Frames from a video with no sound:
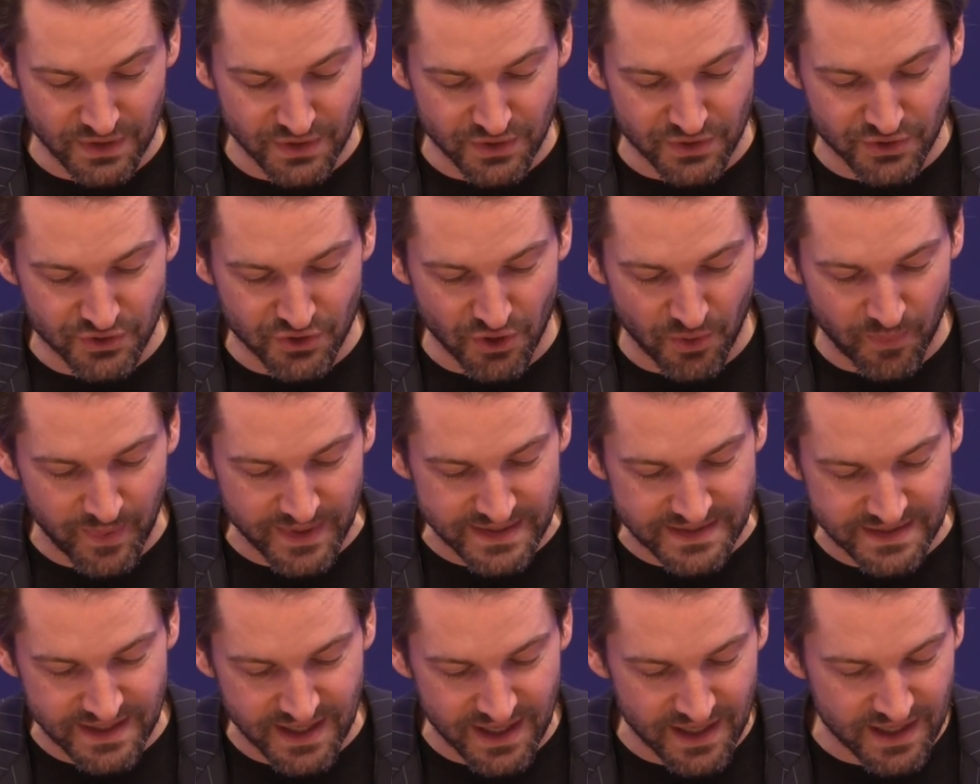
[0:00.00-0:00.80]
Jean
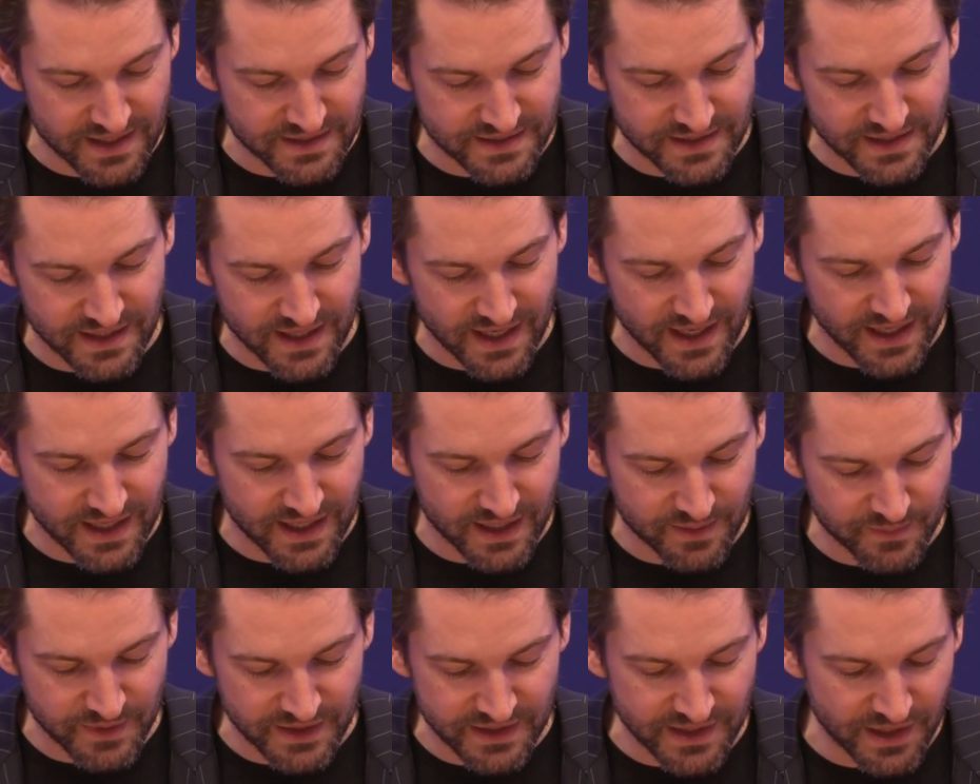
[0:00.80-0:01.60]
Pascal, as the
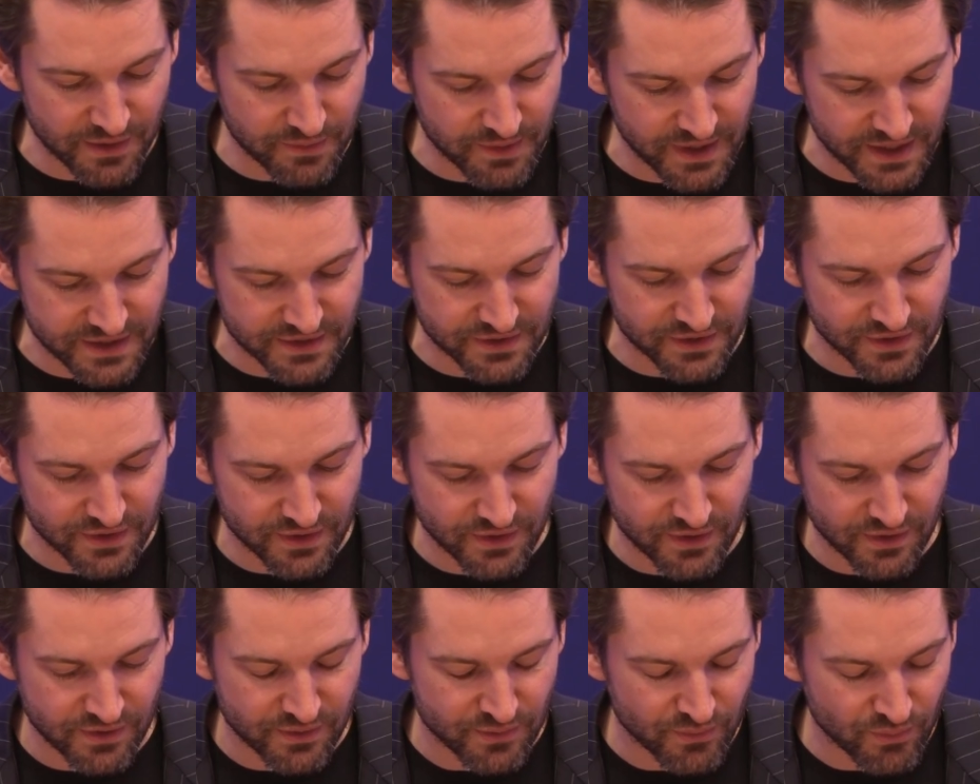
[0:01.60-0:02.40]
academic
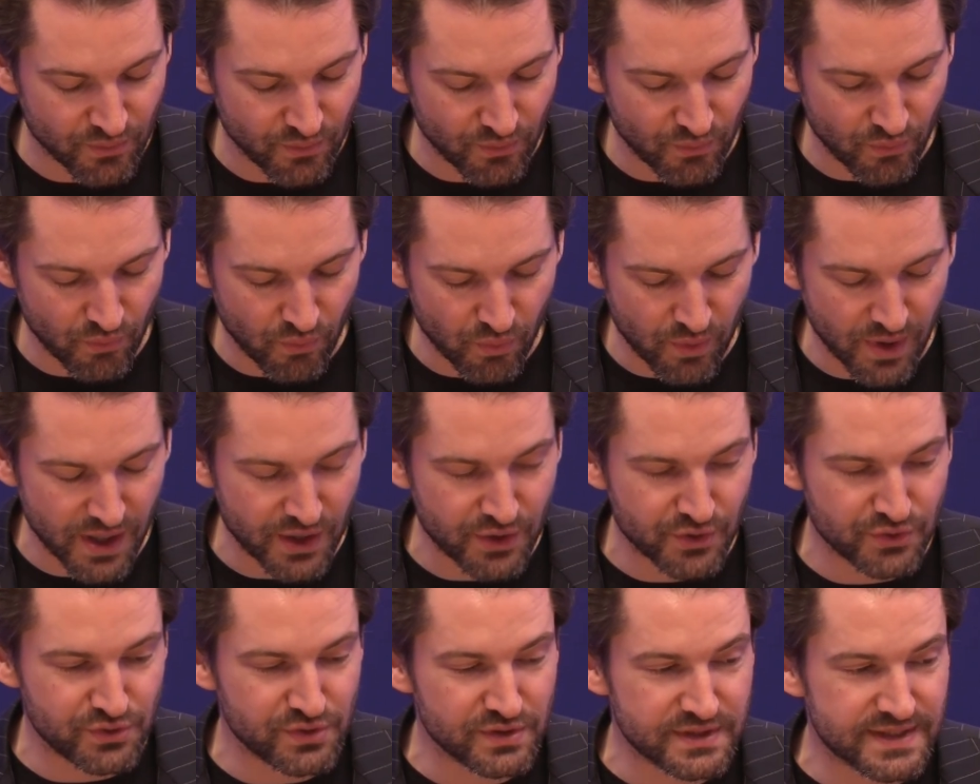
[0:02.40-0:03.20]
director, what
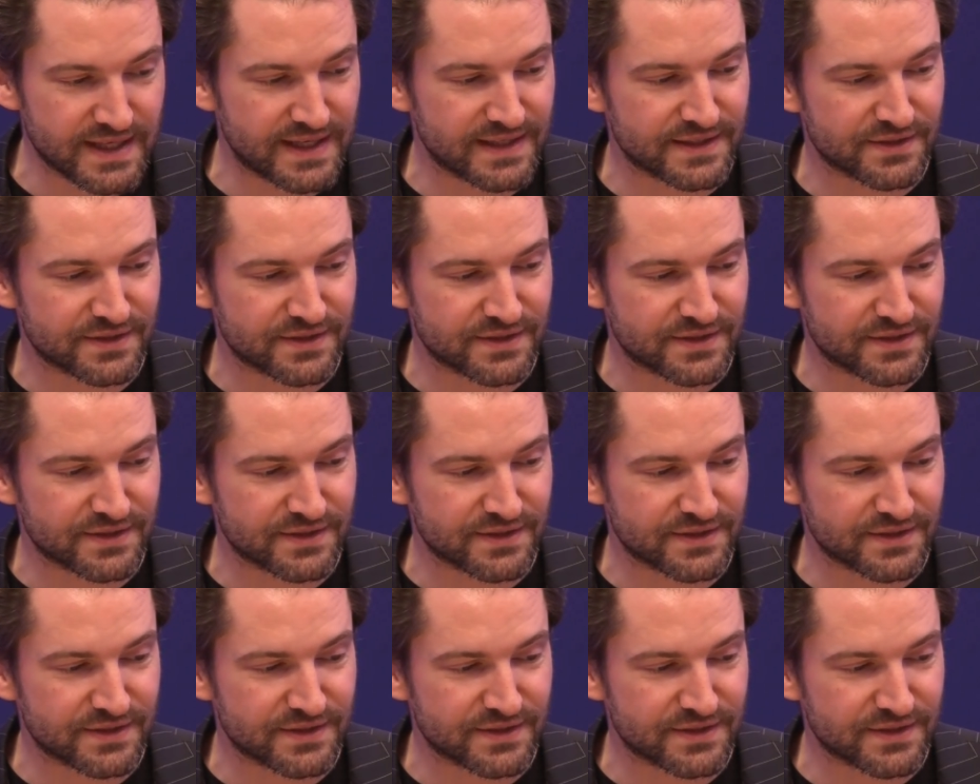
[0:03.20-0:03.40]
could you tell